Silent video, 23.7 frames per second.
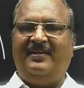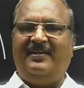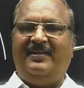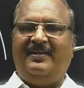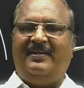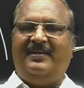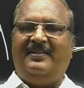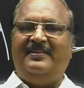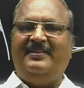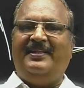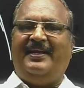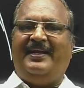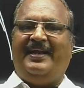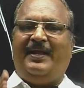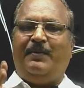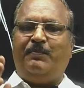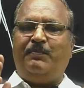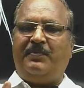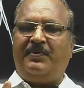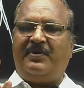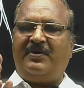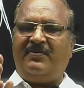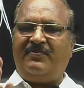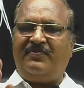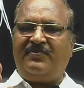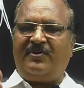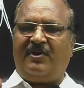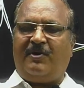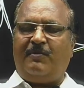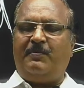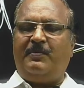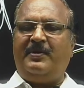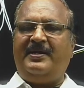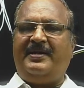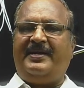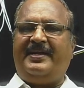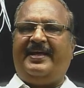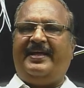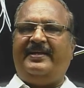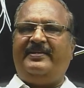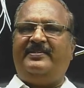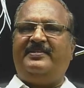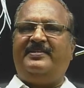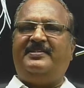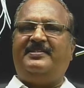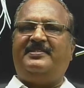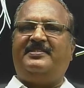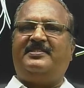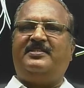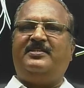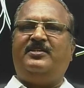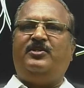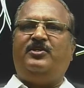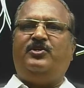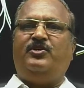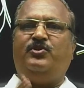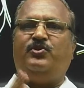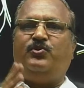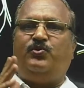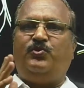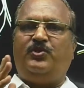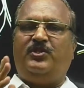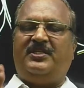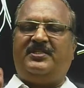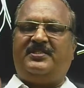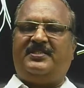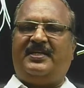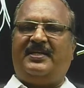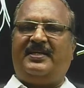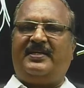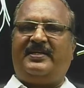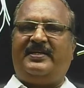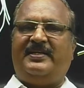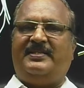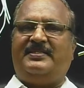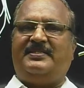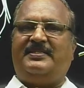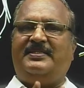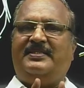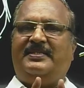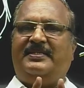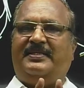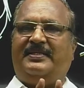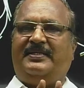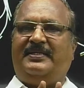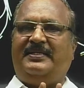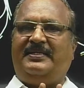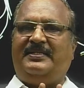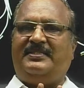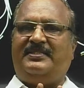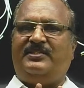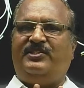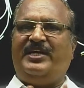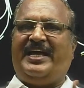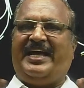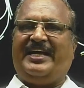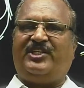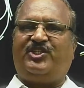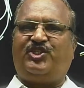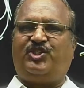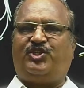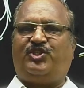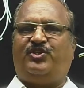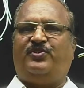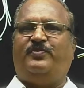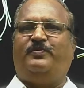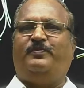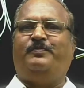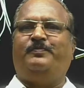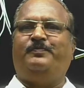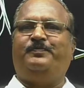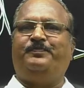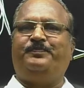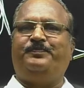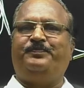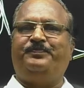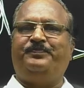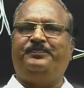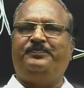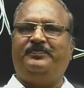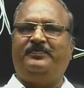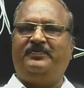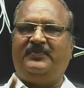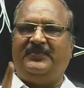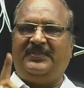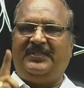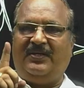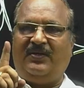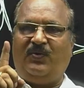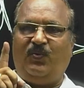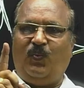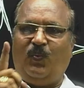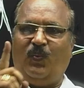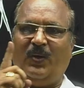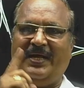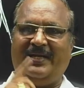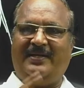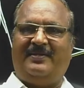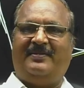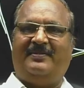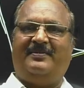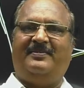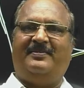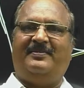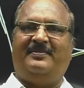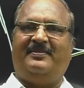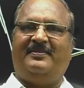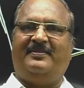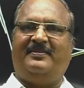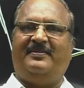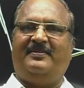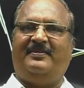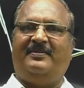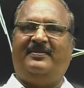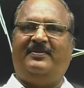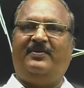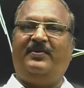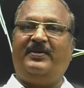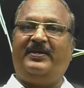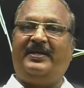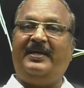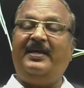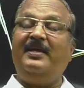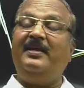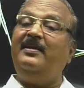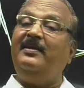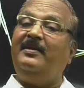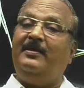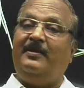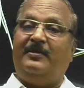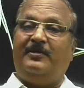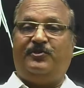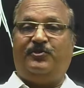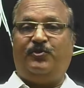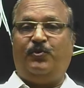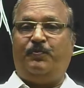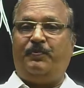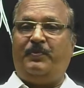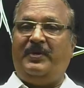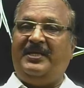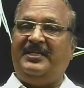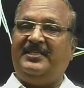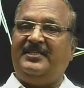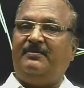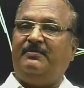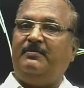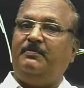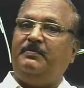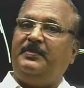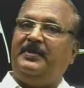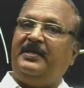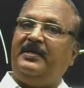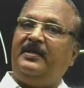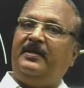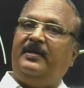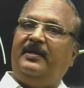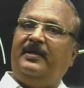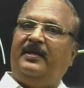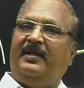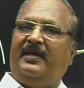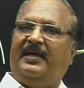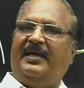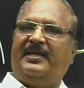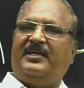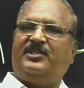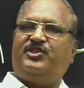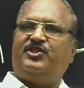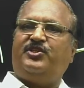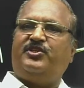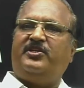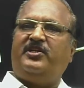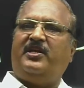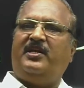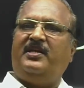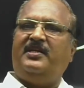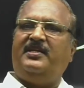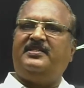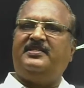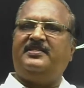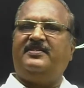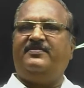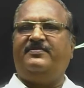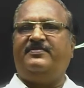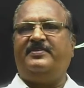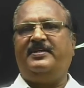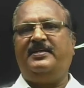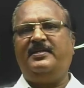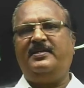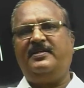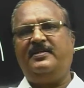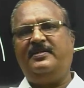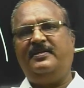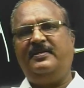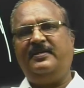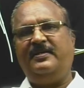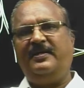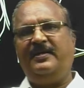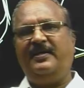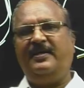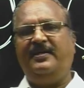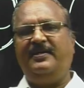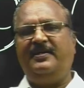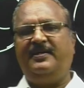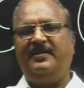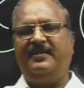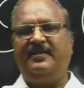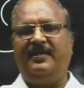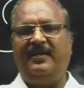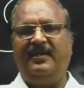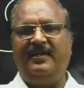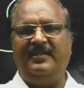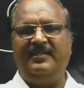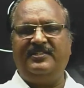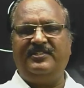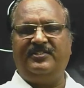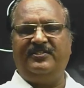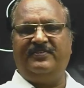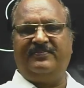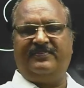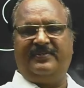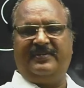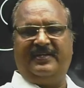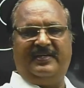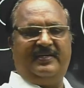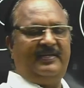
The number of common tangents to the circles is dash. 1. Okay? So please remember, externally is different, internally is different.